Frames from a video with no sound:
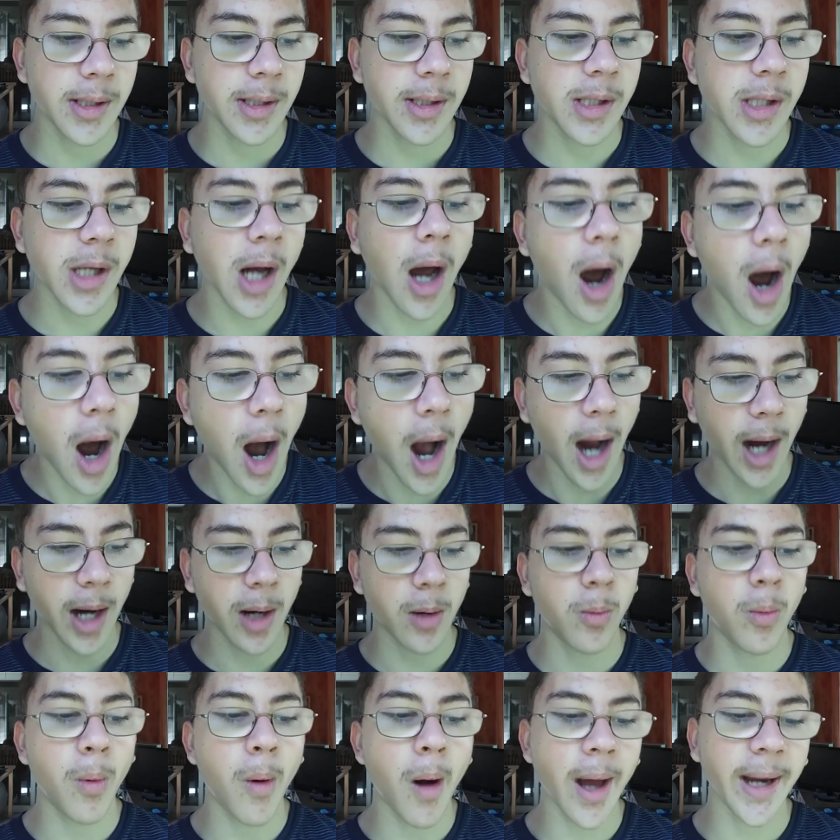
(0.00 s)

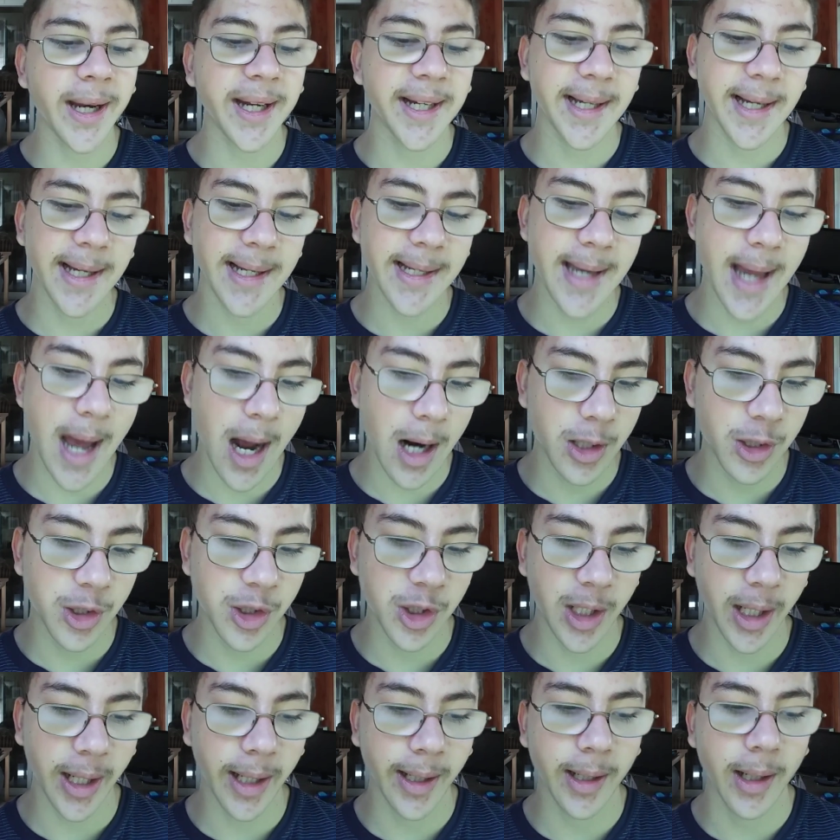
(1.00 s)
talk, wanting
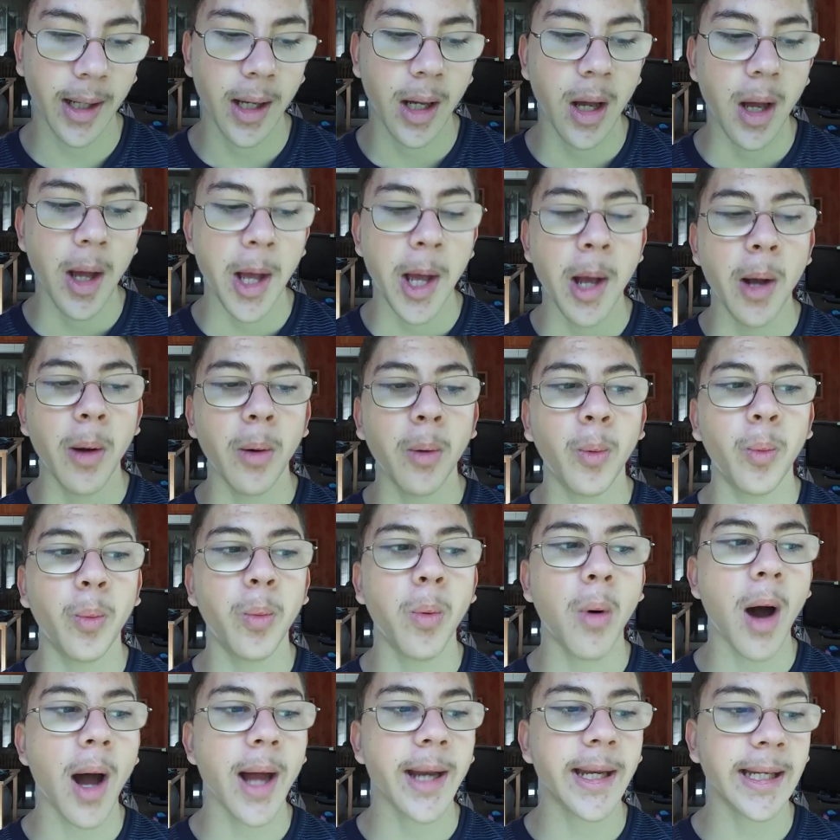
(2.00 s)
connection,
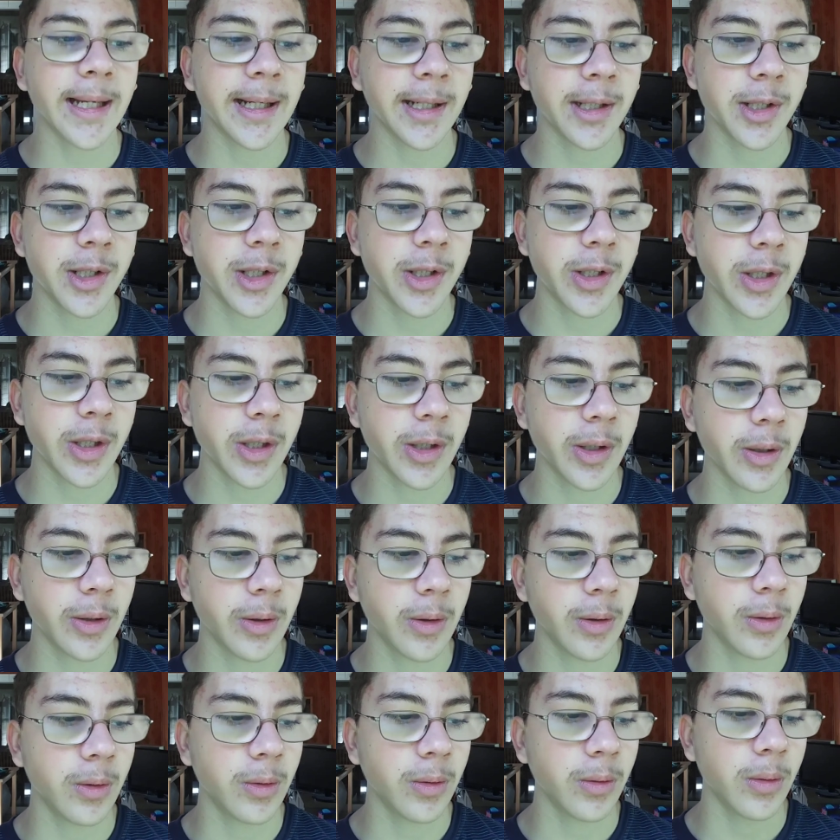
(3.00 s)
wanting
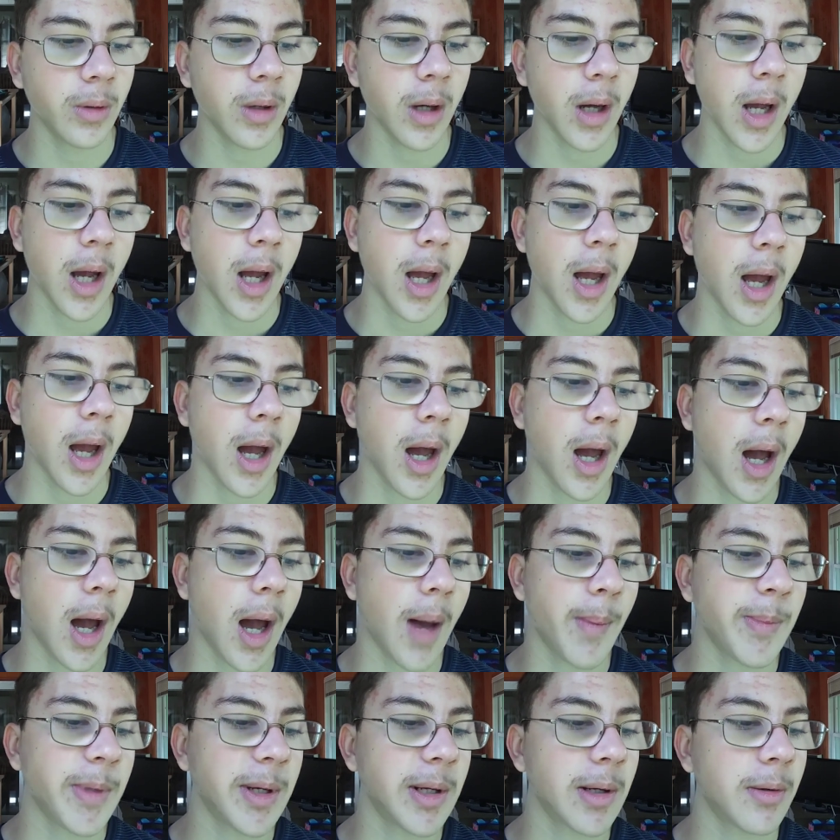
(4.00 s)
to,
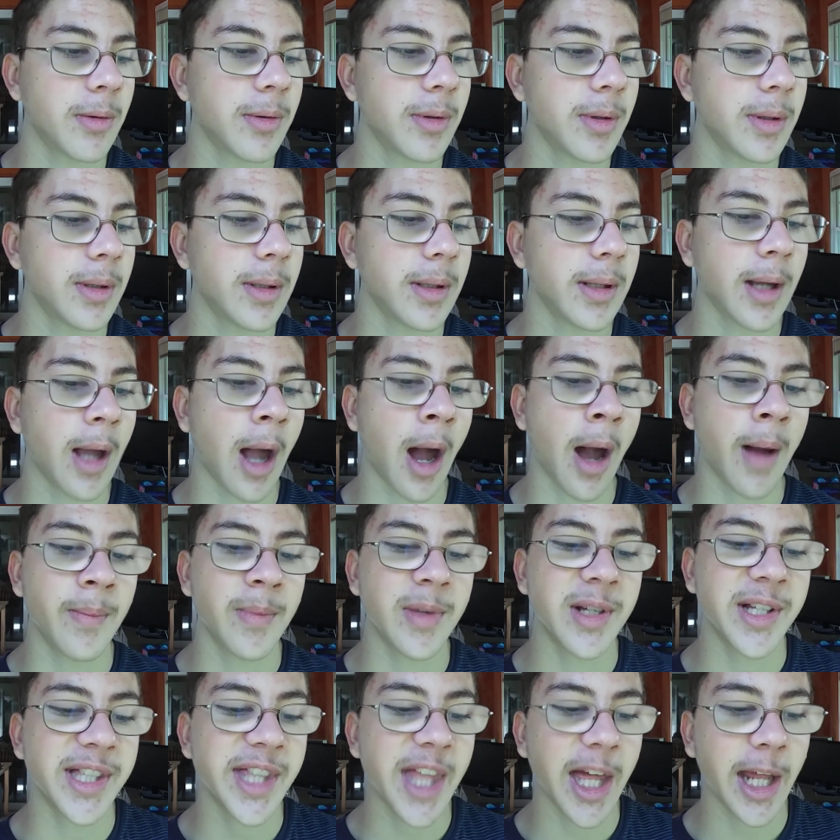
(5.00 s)
um, you know, um,
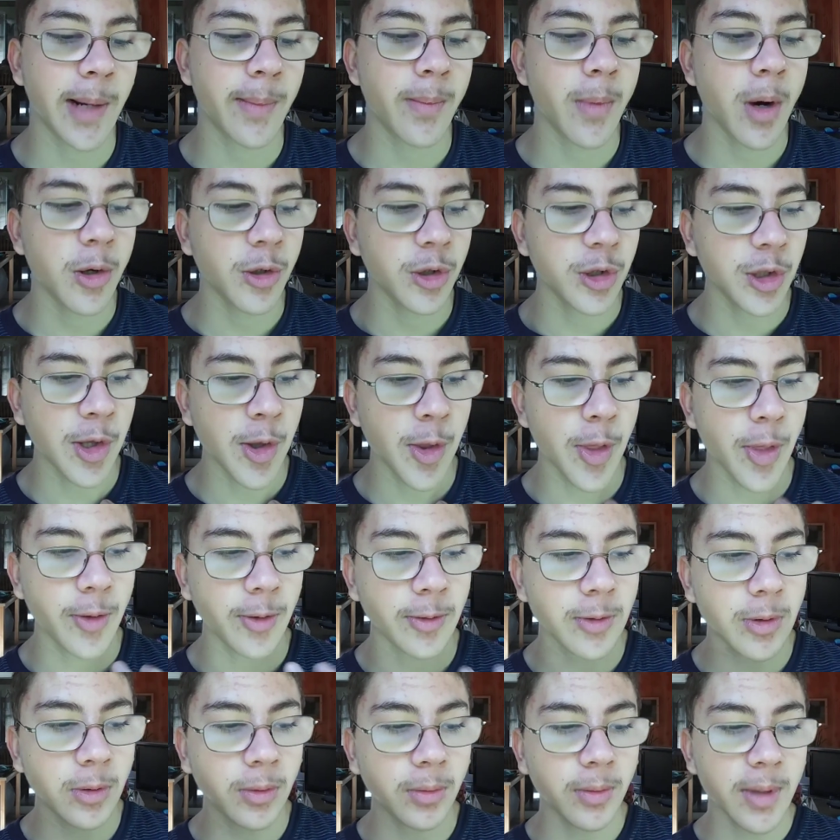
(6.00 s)
just that emotion
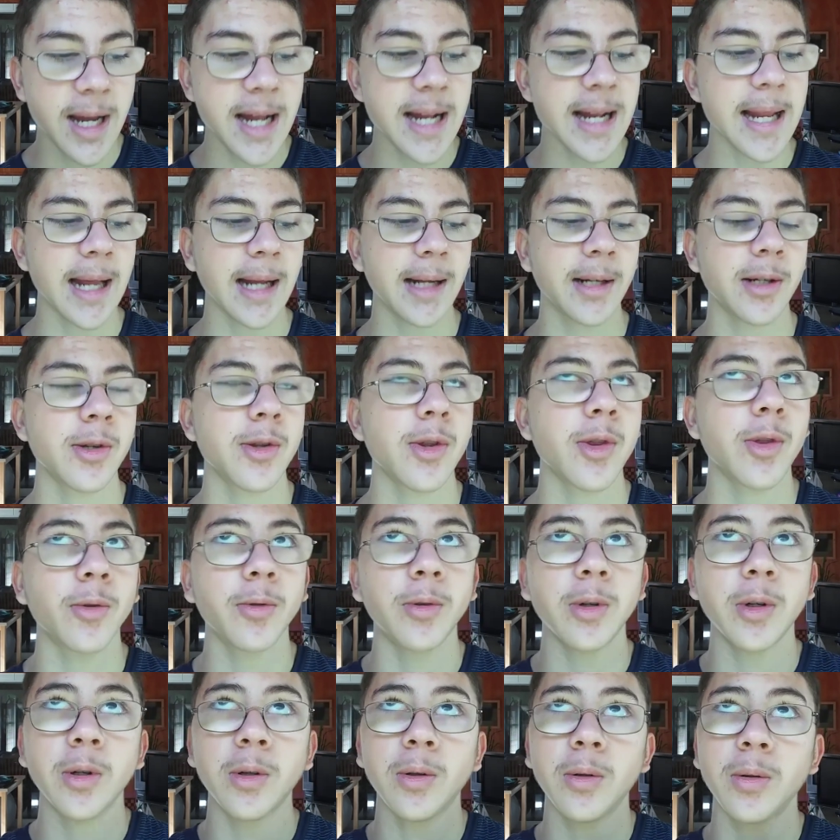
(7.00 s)
through reading,
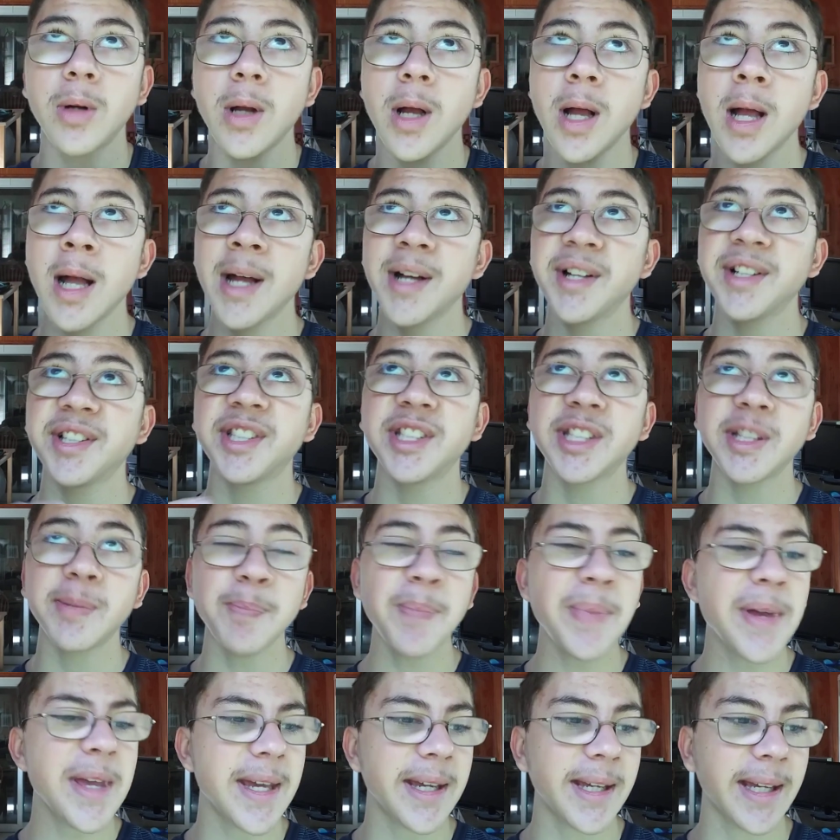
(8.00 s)
through
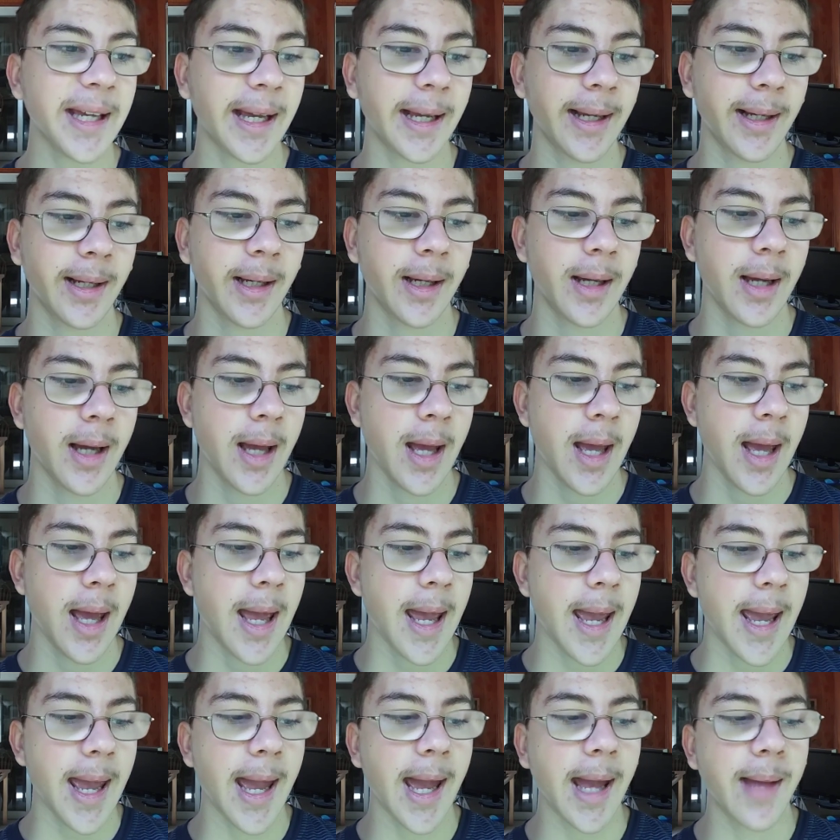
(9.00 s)
speaking,
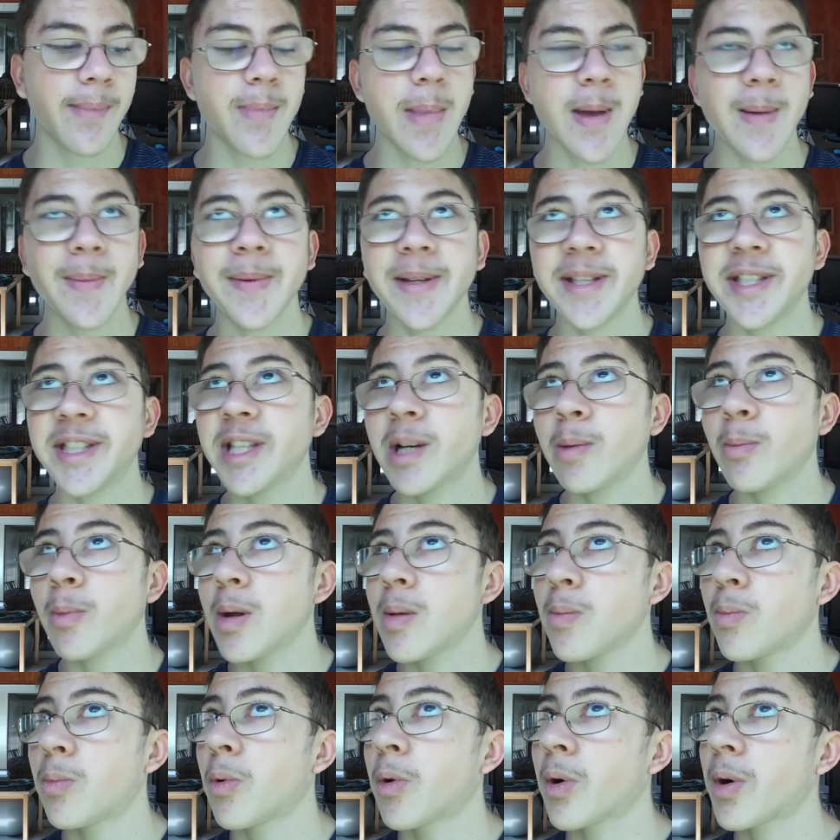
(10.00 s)
and maybe
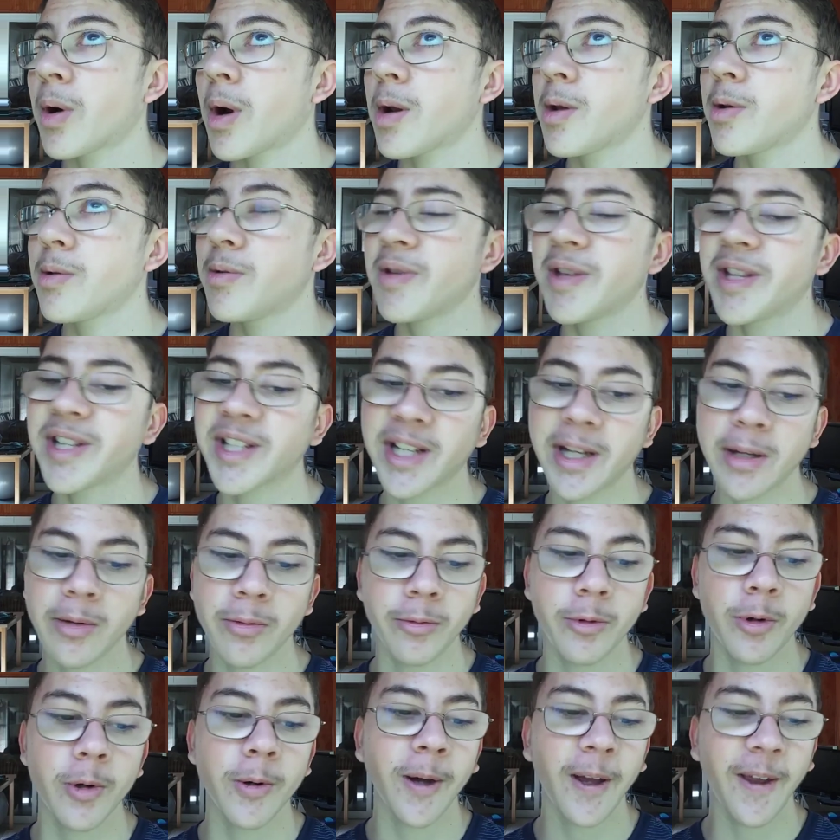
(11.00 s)
someone born under this
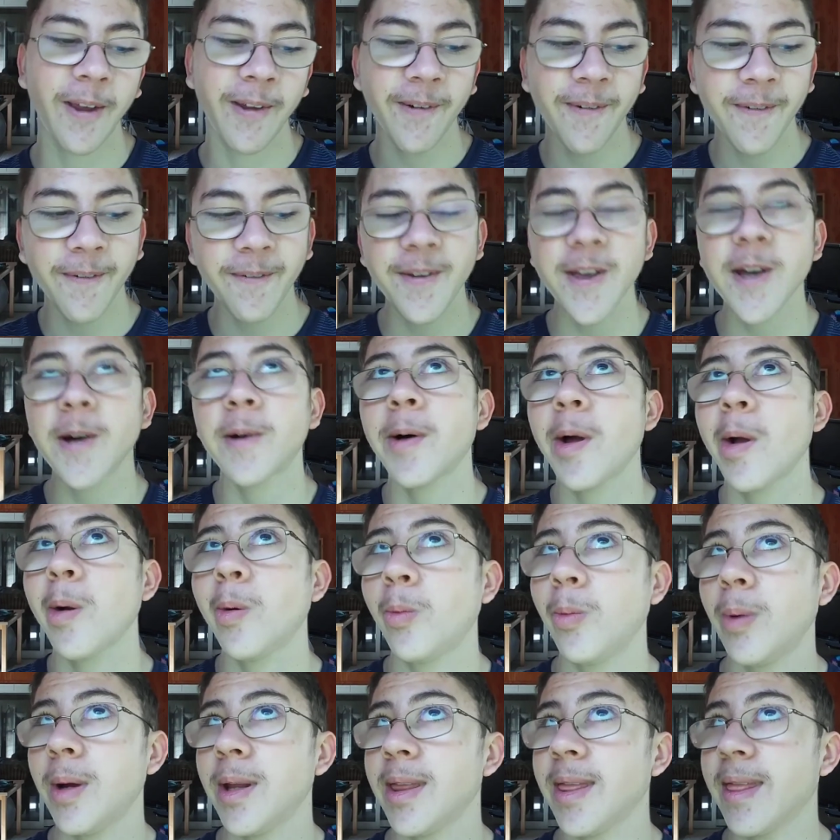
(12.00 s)
can really feel it
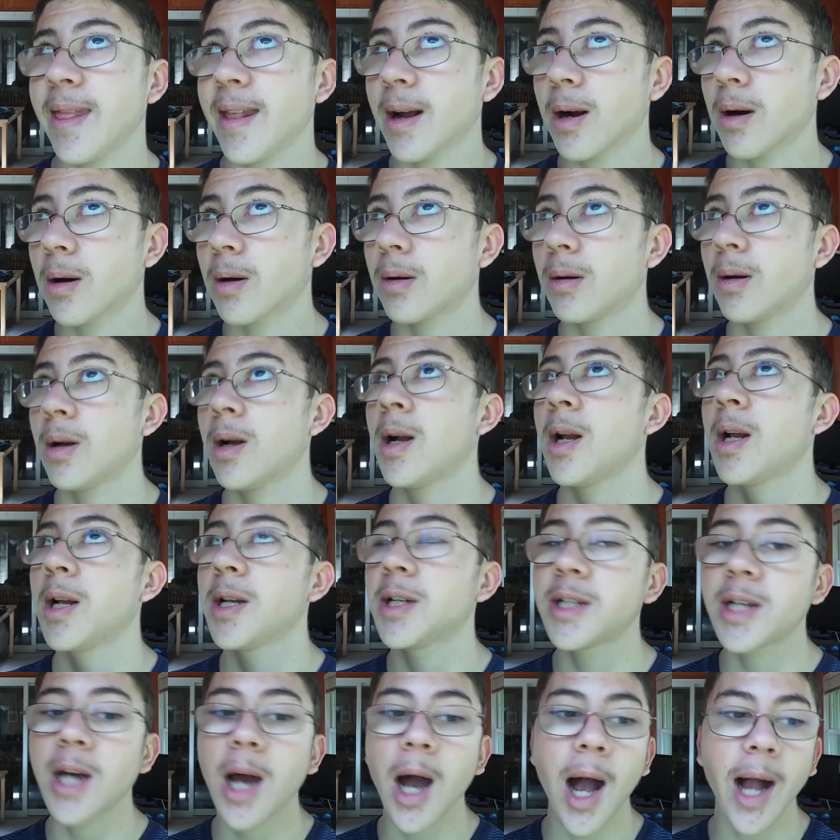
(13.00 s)
when they're
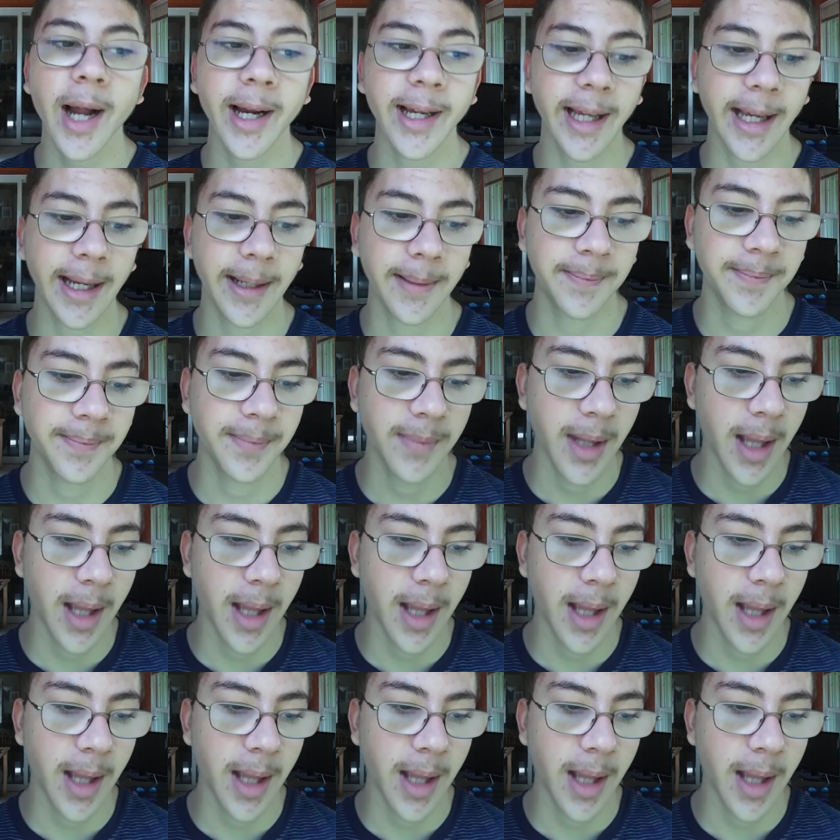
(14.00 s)
talking